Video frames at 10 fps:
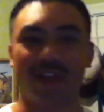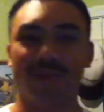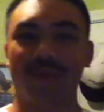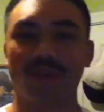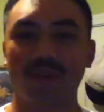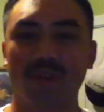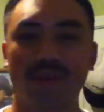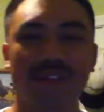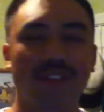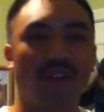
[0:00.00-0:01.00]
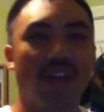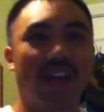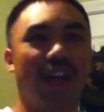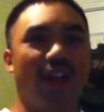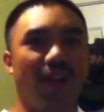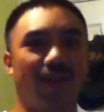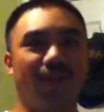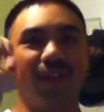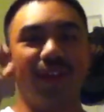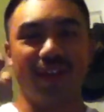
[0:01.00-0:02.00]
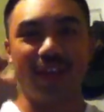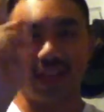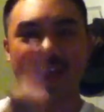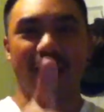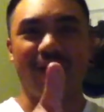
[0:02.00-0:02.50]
here. I'm going to review the